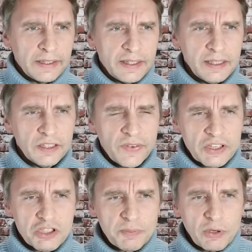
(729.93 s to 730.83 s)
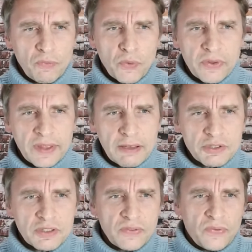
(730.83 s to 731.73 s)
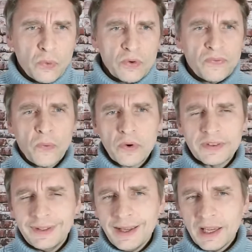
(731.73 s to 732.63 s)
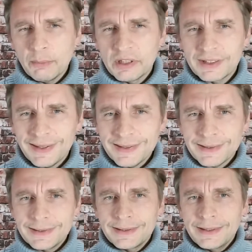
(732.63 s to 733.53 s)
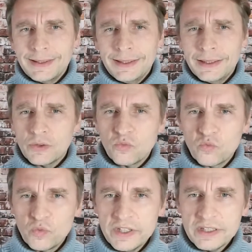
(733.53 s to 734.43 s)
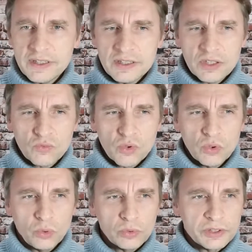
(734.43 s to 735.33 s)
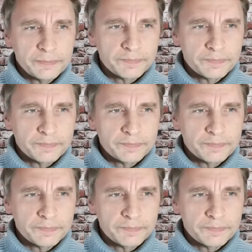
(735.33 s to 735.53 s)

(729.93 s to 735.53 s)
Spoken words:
Daily infections below 4,000 for fourth day amid tightened distancing rules.